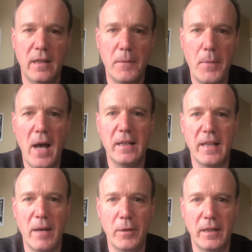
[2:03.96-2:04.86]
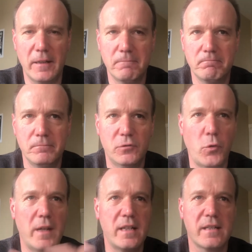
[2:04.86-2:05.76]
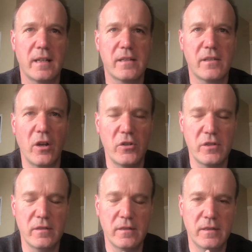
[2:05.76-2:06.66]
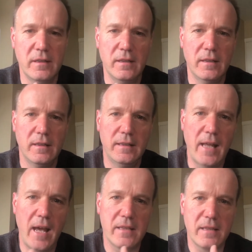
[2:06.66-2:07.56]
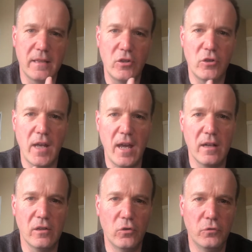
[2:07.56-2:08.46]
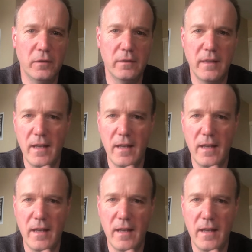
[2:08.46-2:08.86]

pandemic, 26,000 deaths in the UK alone.